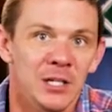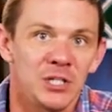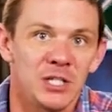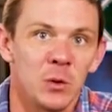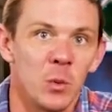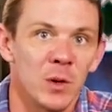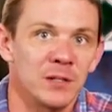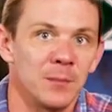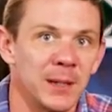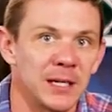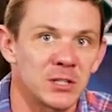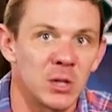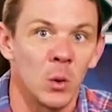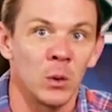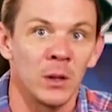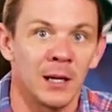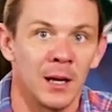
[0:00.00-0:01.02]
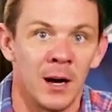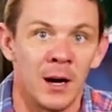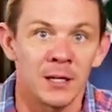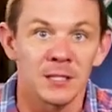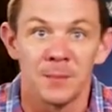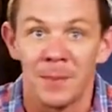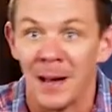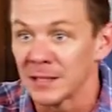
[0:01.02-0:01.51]
she wasn't being totally
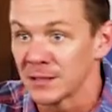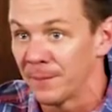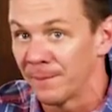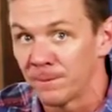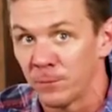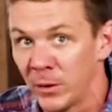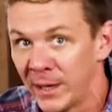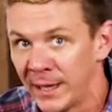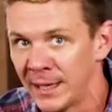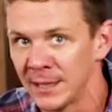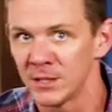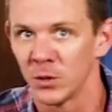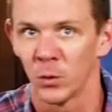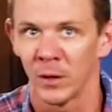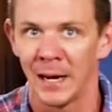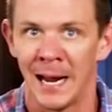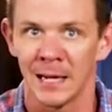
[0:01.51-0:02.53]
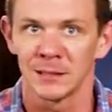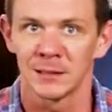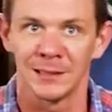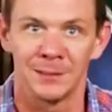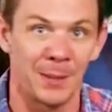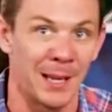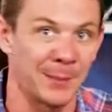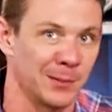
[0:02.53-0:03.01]
honest about some friends who were
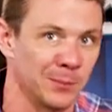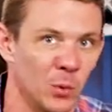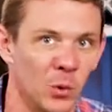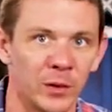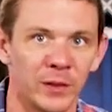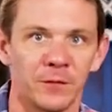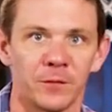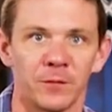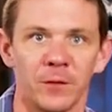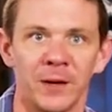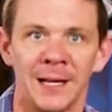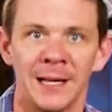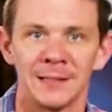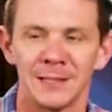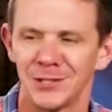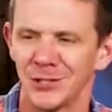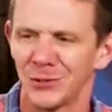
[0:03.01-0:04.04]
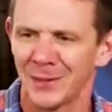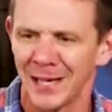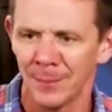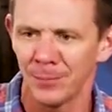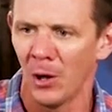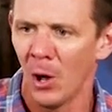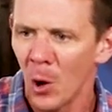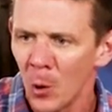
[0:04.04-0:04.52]
actually maybe more than friends, and you
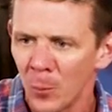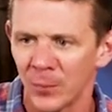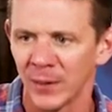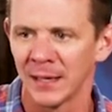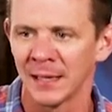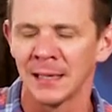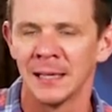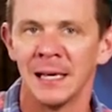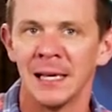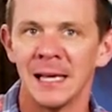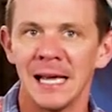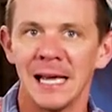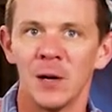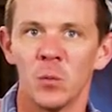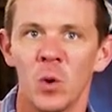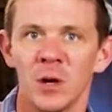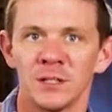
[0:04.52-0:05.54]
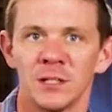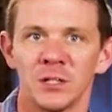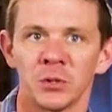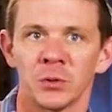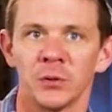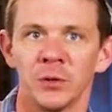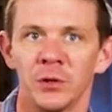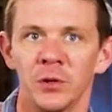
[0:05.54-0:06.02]
kept hoping it wasn't
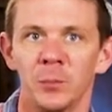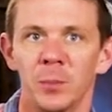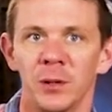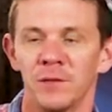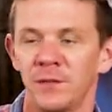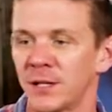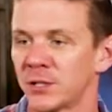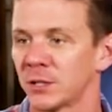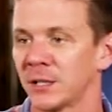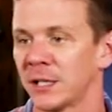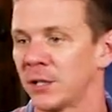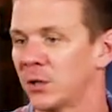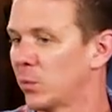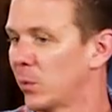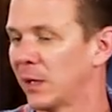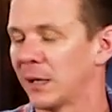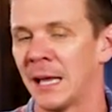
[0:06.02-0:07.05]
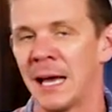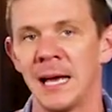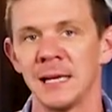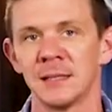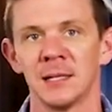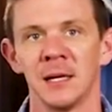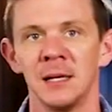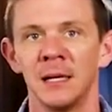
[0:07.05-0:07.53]
true, but eventually you
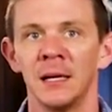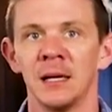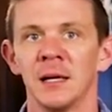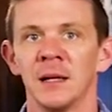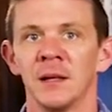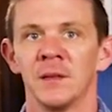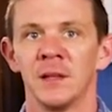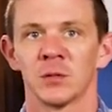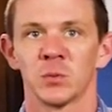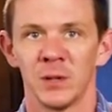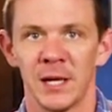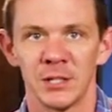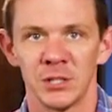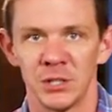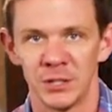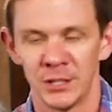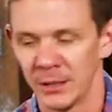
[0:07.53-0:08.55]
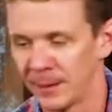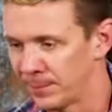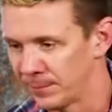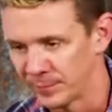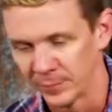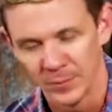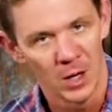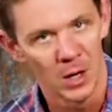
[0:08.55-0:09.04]
realized this relationship,
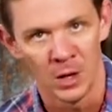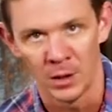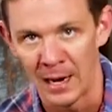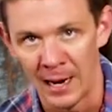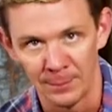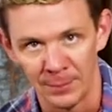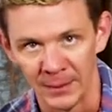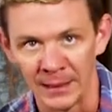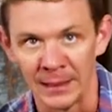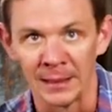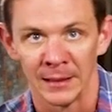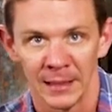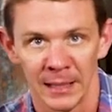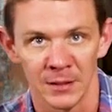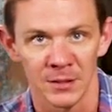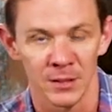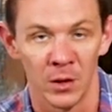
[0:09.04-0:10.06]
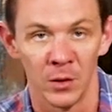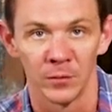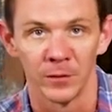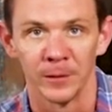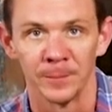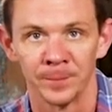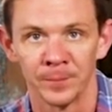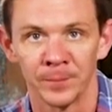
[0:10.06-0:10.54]
RIP, it's
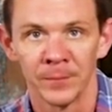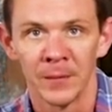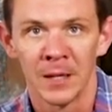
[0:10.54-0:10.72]
over.